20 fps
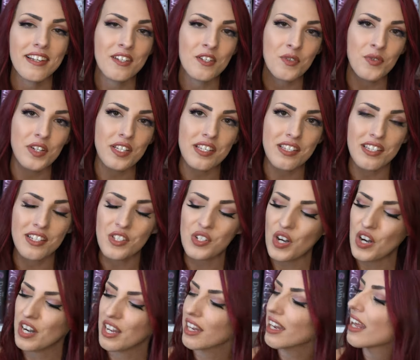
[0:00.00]
I just recently
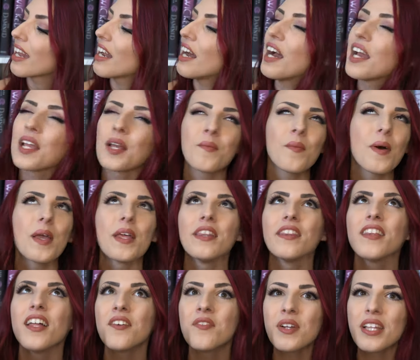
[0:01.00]
started and I am
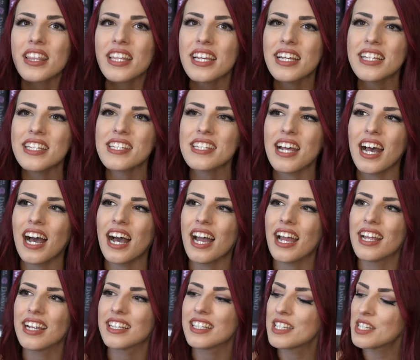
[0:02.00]
in love with it.
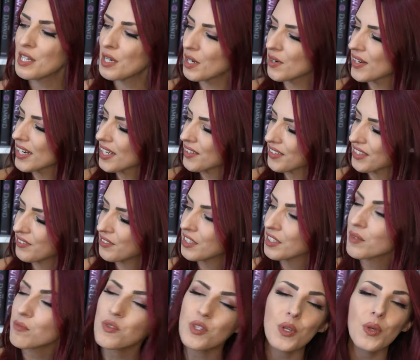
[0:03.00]
I did already read
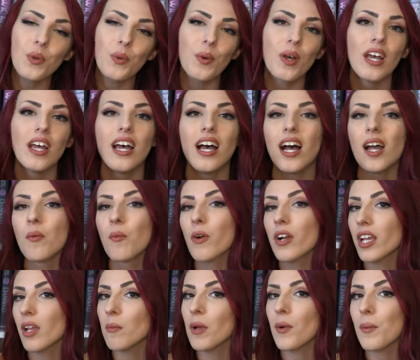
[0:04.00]
volume two. I'm
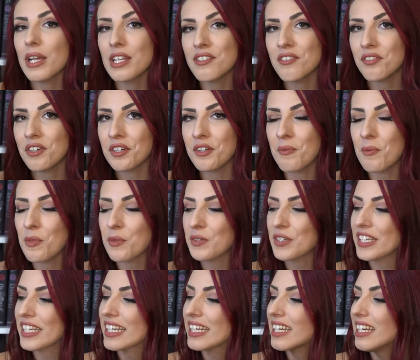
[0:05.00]
working my way to volume
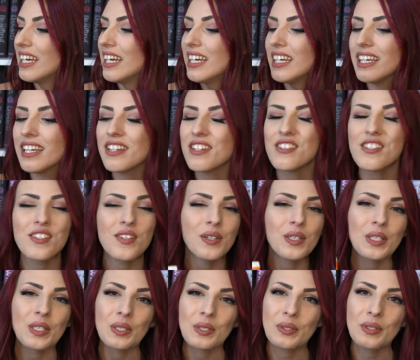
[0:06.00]
three. It is so
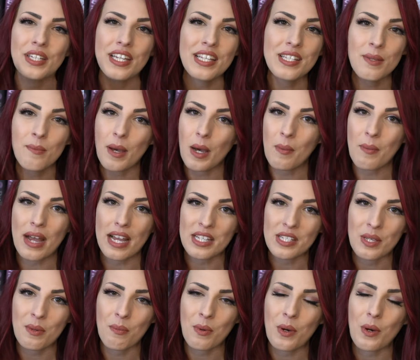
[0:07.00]
cute. It's about
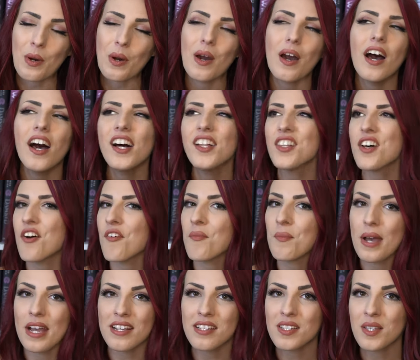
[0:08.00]
basketball. I love
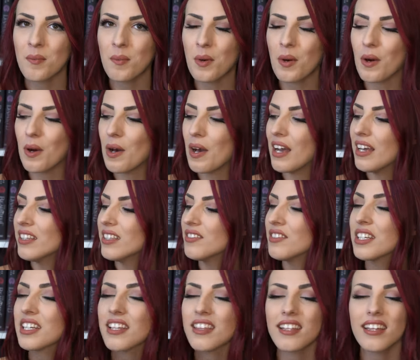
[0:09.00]
basketball. I love
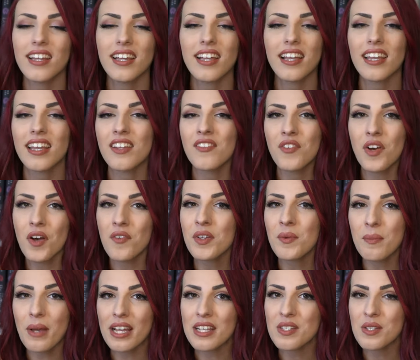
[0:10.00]
anything
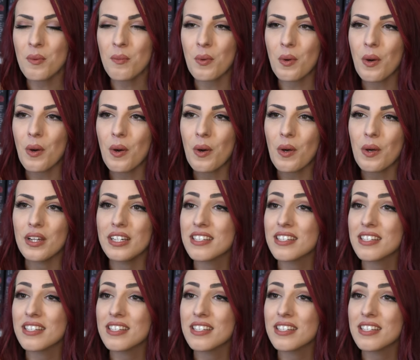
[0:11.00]
involving basketball.